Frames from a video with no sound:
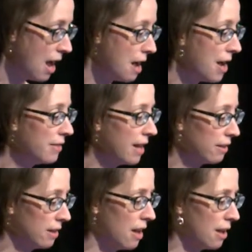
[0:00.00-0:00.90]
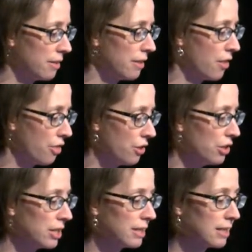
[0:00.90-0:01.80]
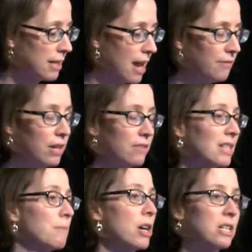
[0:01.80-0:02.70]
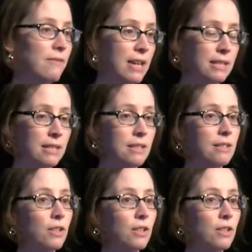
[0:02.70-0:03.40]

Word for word: Uh, and then uh, the third is the advent of smart devices.